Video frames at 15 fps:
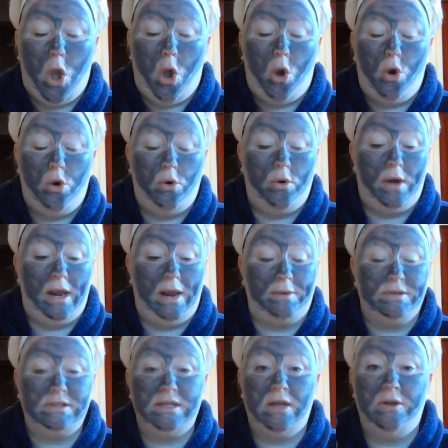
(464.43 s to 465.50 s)
Oh, and I was
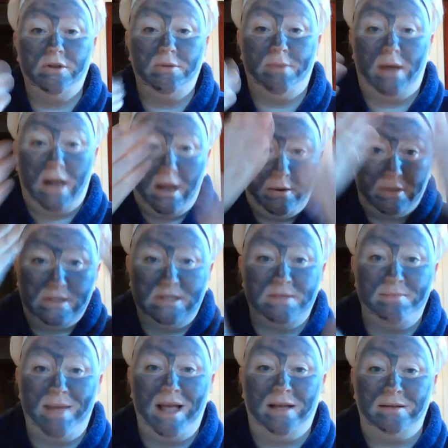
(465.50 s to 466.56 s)
telling you about how it
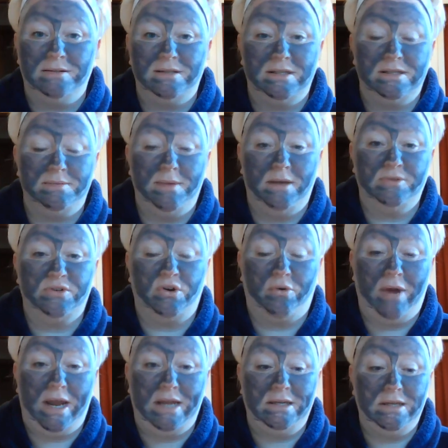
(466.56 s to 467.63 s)
smells. It smells
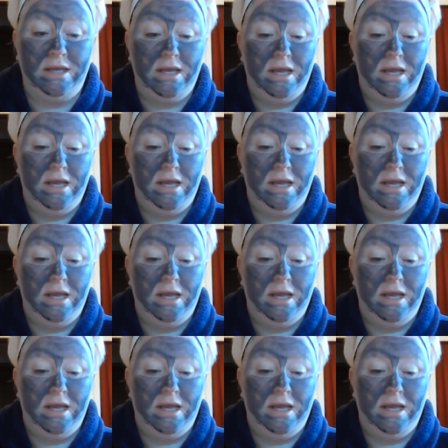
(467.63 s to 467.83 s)
great.